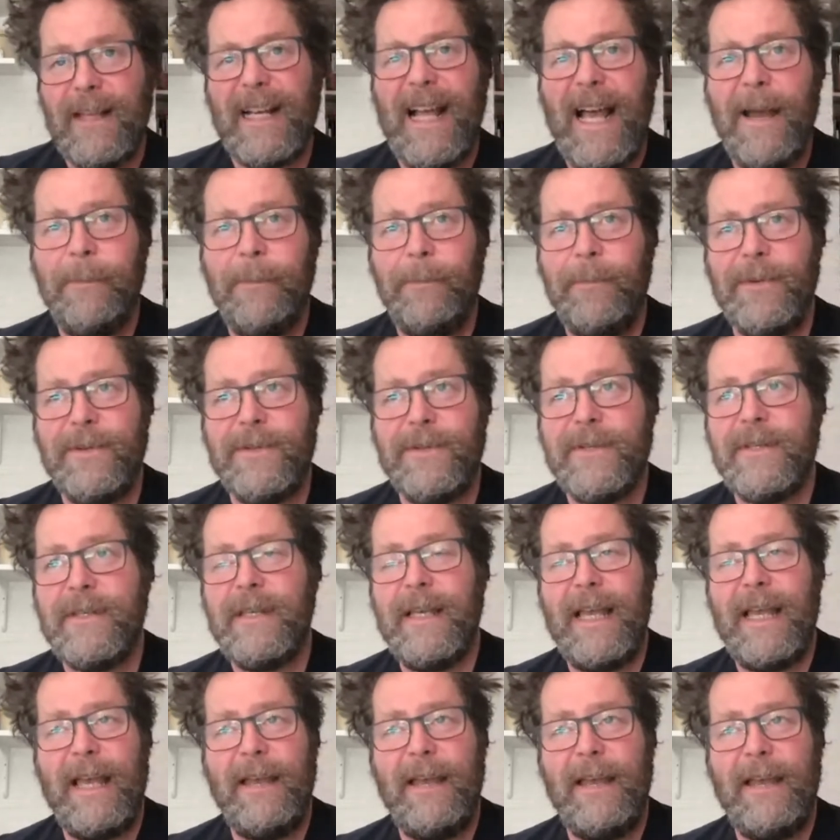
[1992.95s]
that
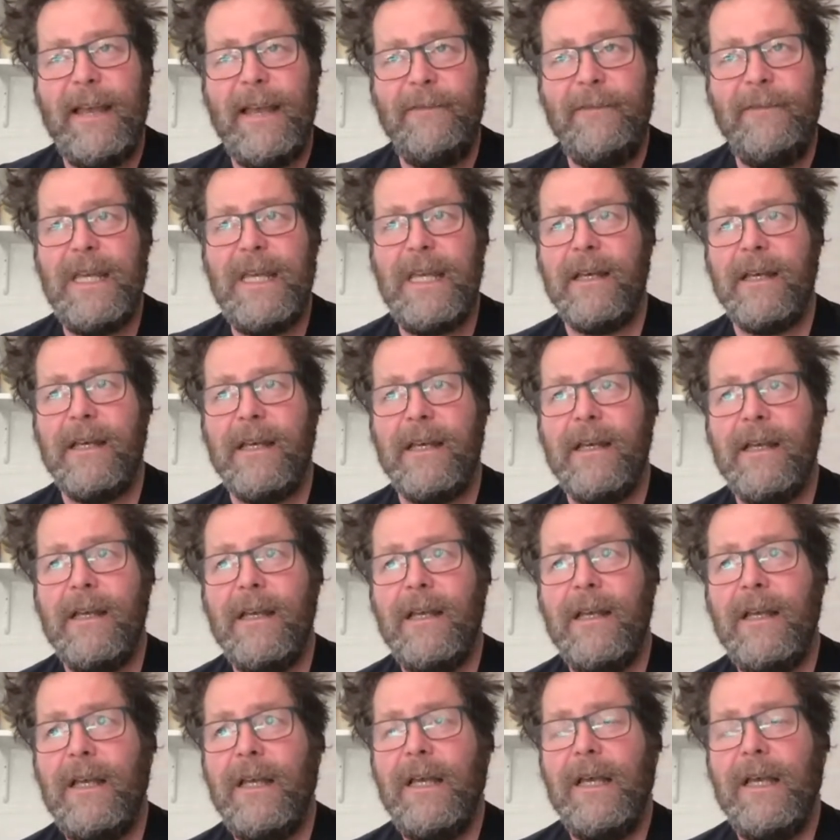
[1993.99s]
happens every
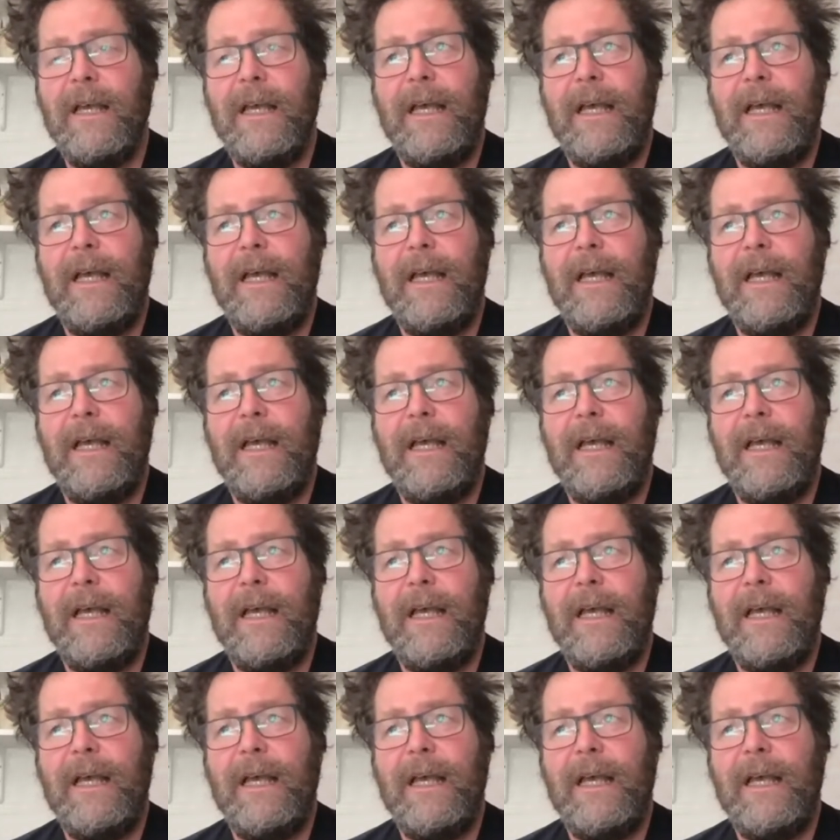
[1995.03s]
year.